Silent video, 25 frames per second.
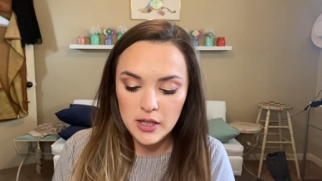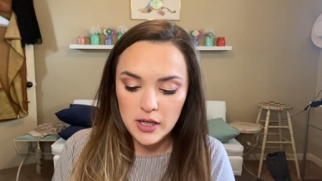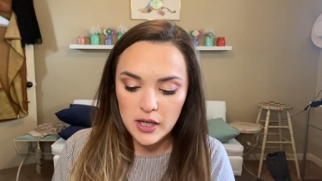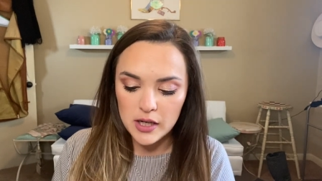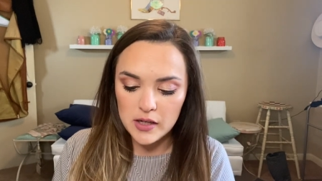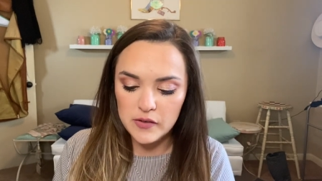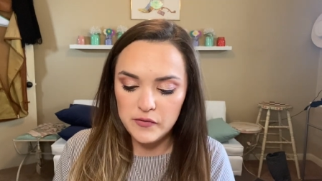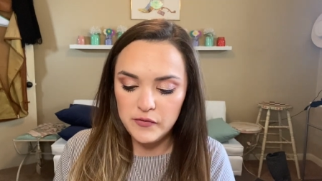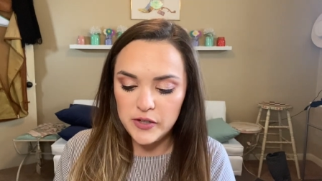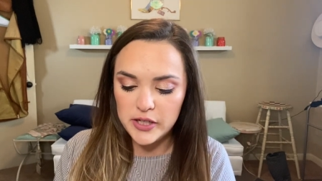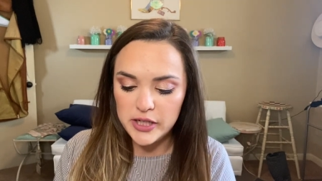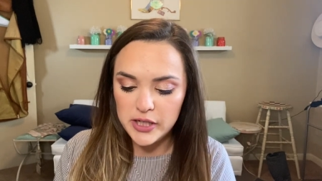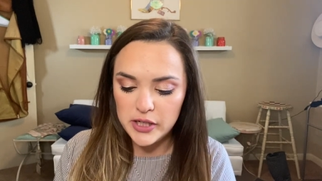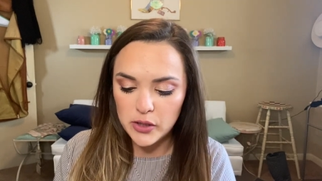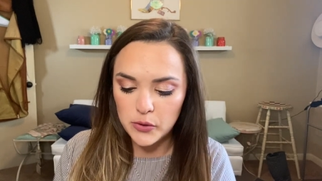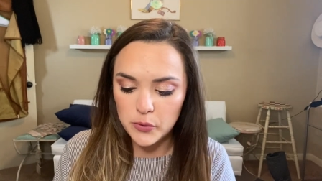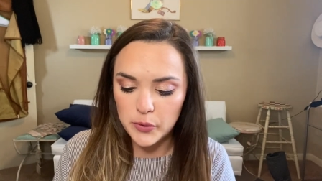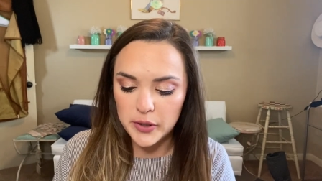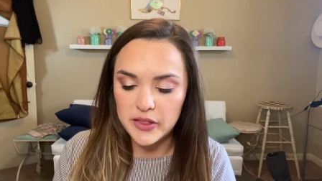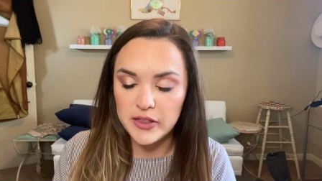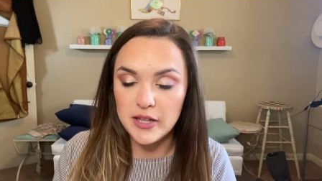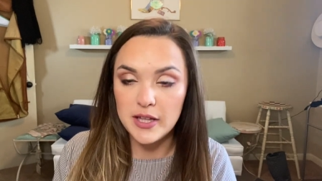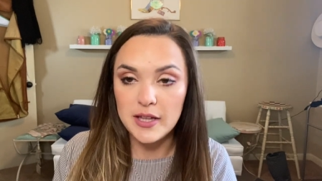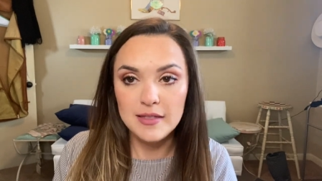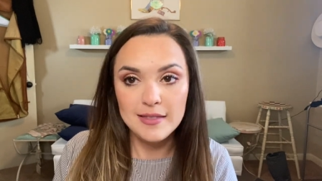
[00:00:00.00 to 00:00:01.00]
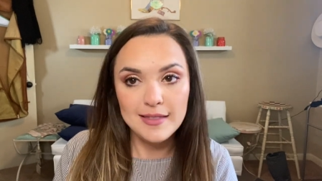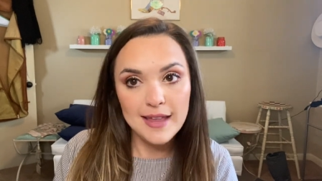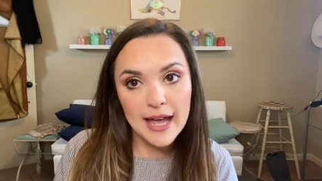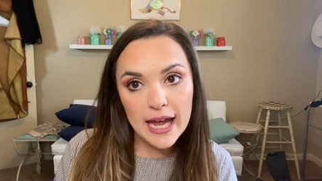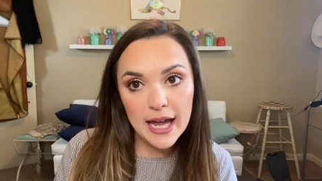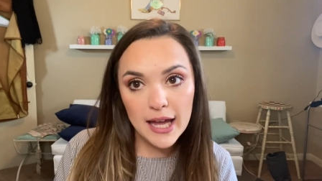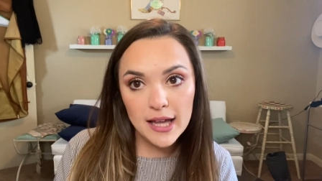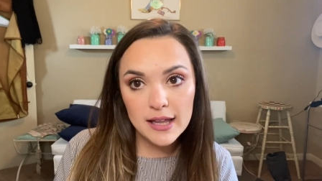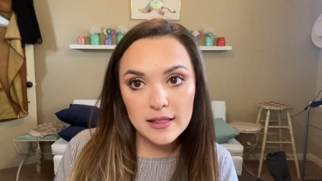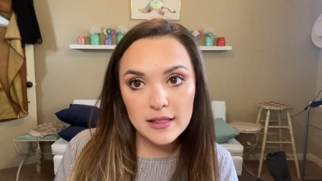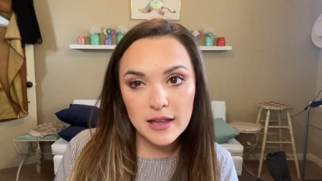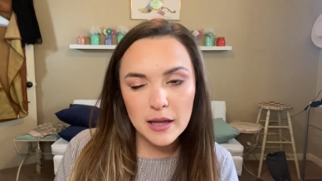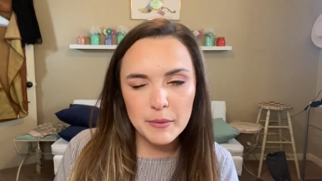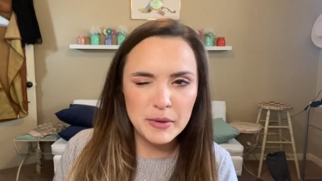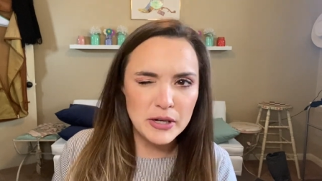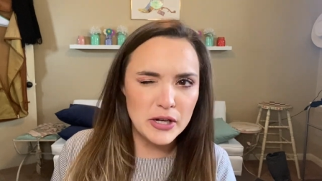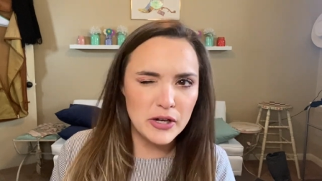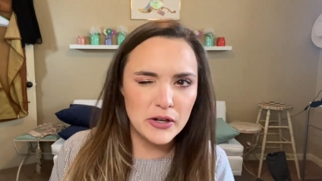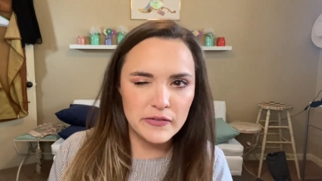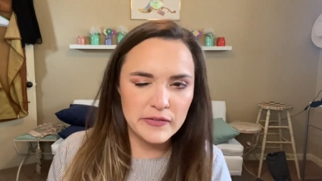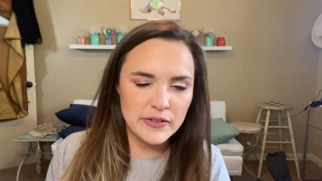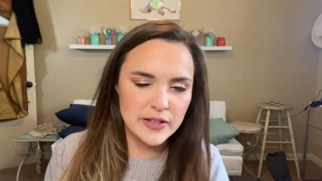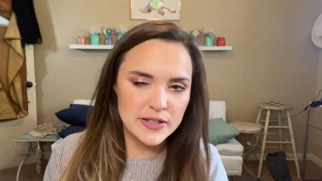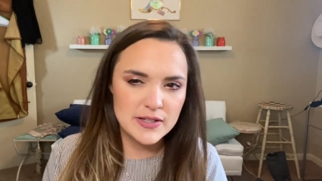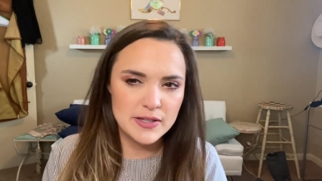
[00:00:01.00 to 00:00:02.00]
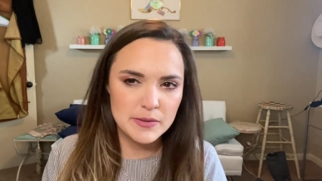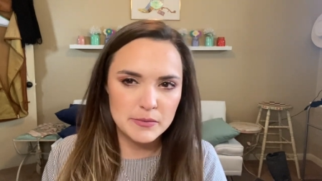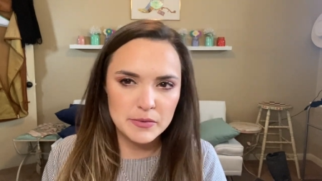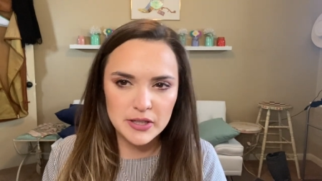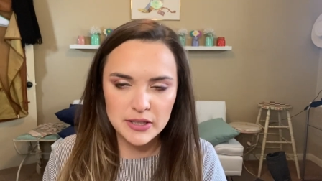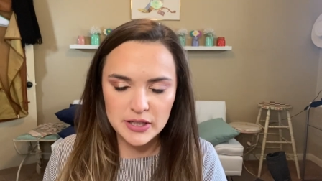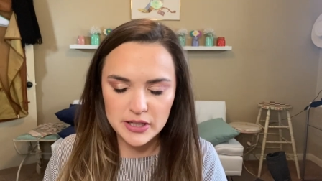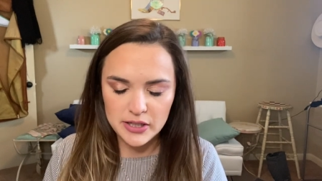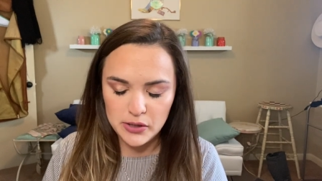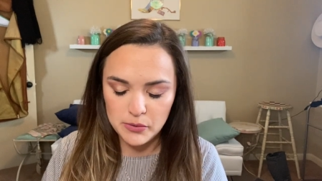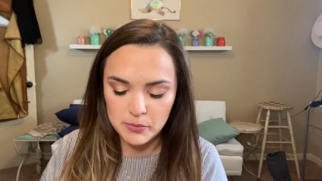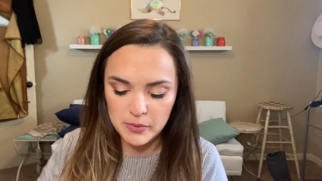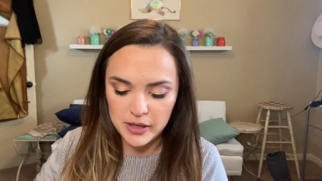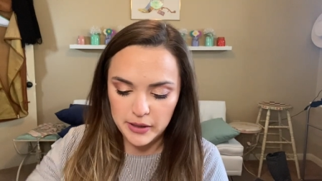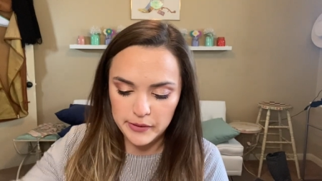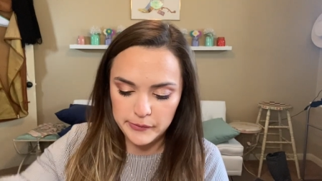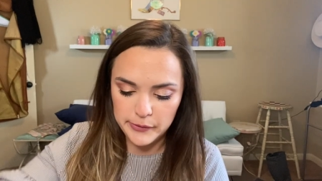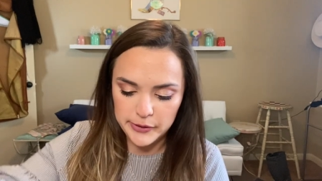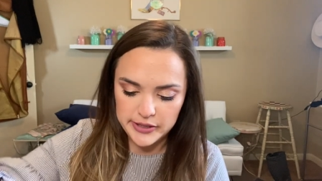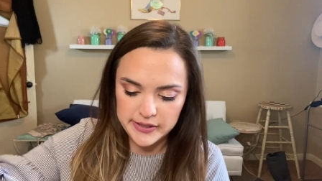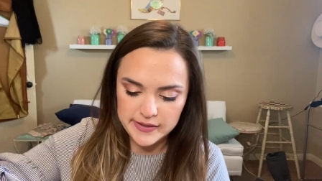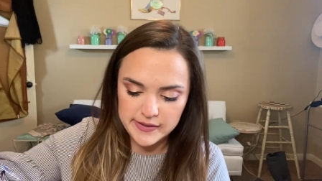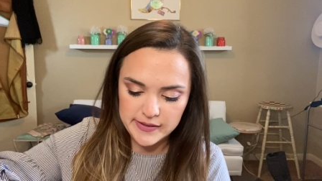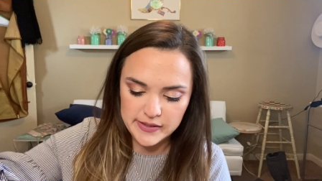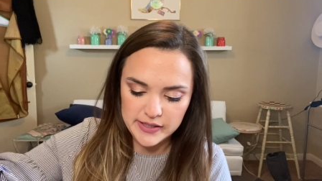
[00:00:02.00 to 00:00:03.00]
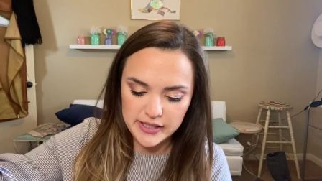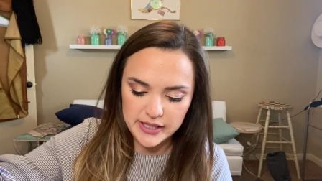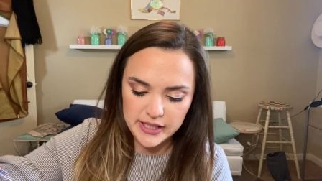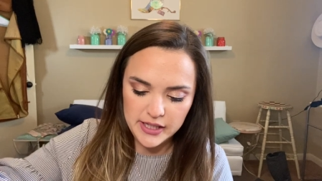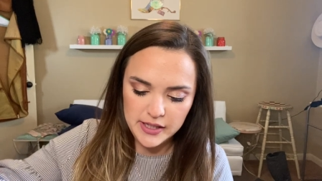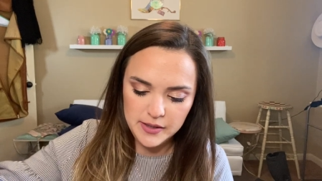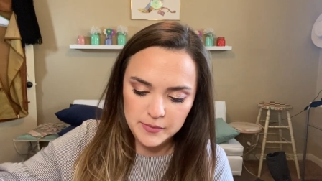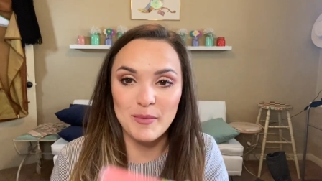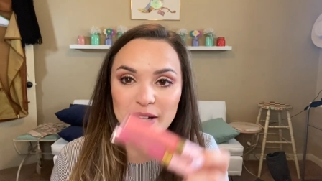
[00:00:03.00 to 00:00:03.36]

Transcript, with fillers: a video with it then. Let me know if that's something that you might wanna see.